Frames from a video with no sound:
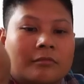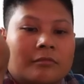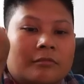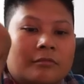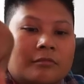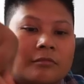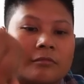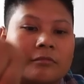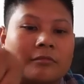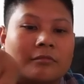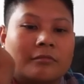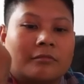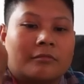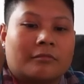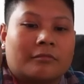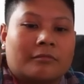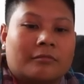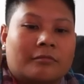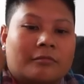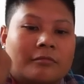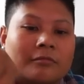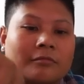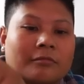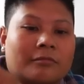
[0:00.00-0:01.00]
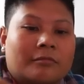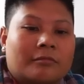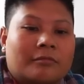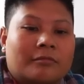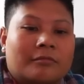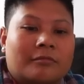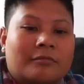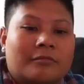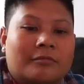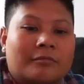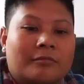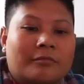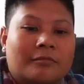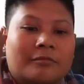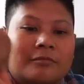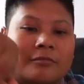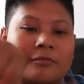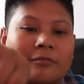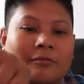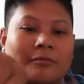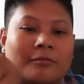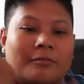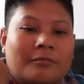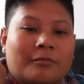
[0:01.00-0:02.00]

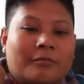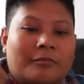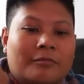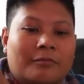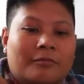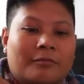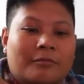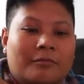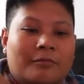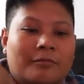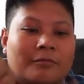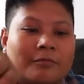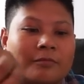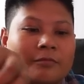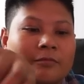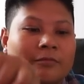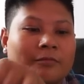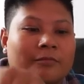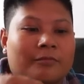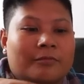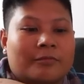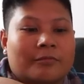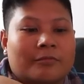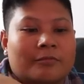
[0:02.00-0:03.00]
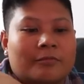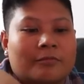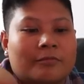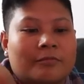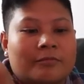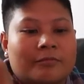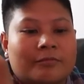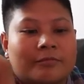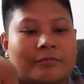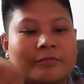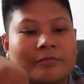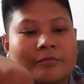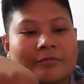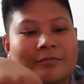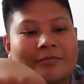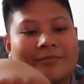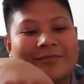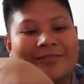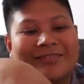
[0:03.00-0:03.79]
[no speech]